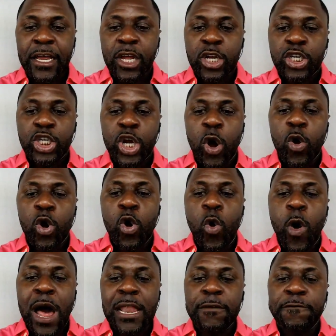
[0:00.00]

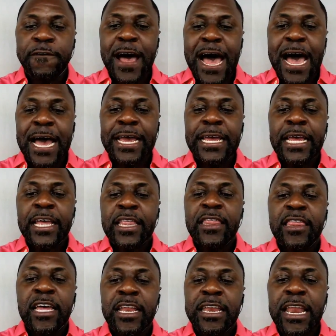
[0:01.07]

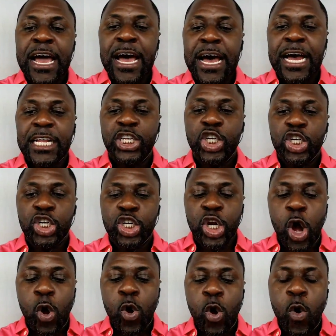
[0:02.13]
the nudge.
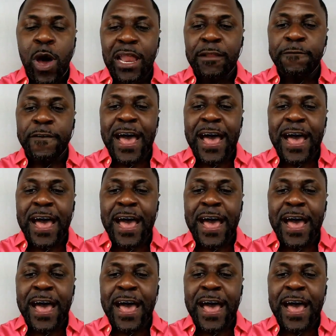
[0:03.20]
Don't qualify